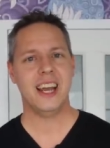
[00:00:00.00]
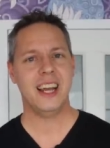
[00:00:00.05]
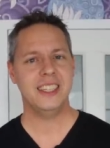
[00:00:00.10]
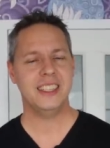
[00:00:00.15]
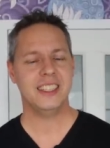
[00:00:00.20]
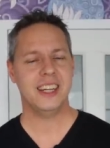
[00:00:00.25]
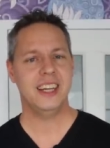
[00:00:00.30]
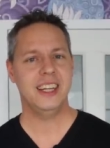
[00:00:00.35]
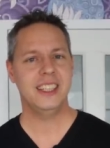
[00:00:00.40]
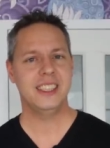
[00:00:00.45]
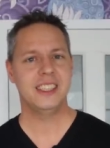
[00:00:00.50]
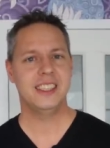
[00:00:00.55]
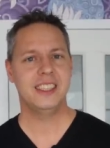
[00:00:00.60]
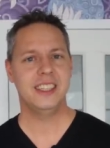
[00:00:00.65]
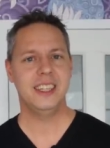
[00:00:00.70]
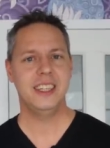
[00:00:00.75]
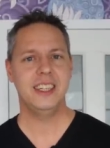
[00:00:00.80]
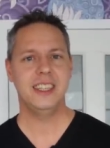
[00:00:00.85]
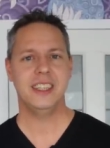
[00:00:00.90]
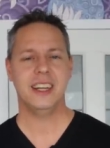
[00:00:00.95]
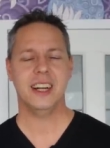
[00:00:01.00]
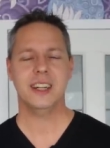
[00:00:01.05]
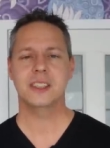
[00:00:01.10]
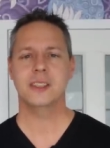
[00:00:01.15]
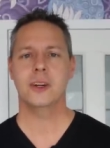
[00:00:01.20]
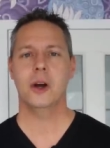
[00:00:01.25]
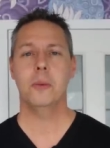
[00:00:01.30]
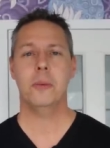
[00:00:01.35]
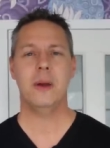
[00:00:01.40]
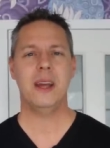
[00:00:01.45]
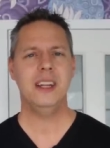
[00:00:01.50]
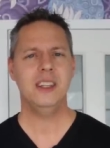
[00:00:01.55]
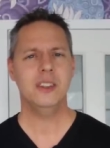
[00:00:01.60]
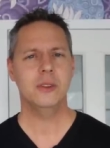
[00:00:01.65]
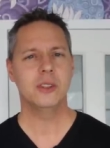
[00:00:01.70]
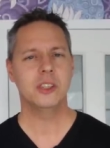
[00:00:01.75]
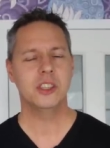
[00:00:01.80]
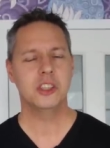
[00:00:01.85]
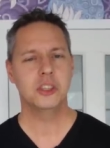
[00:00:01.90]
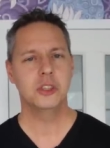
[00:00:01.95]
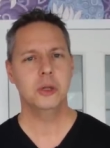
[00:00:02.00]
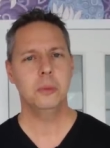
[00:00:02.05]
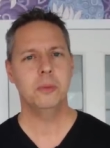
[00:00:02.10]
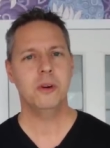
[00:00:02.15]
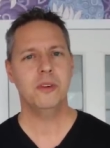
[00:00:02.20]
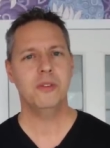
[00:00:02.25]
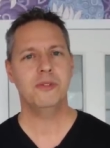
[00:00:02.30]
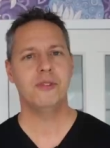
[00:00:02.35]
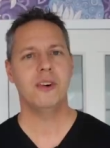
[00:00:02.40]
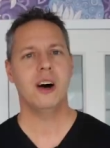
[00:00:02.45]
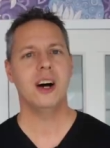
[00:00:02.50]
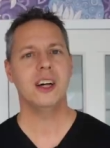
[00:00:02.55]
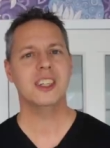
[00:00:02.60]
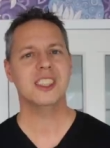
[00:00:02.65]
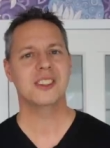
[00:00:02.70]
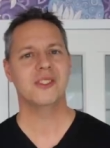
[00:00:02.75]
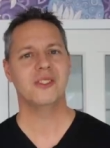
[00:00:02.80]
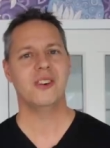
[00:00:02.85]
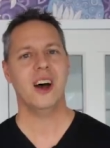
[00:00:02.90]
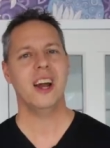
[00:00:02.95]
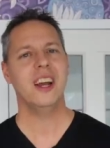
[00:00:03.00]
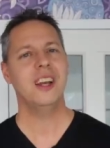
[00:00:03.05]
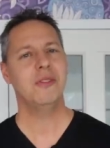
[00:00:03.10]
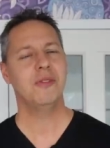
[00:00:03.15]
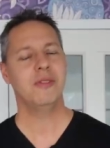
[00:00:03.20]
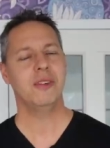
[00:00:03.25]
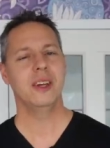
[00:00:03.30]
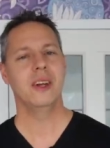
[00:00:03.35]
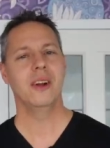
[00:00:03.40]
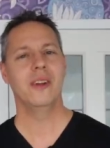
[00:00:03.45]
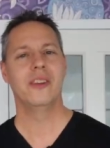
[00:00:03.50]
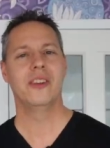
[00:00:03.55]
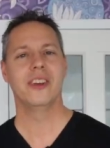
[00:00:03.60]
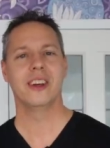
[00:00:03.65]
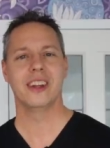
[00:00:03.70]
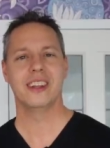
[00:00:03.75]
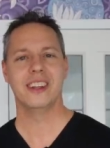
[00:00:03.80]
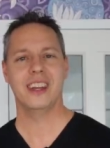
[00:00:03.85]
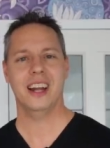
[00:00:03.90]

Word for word: Edge HD telescope into a super fast wide field uh,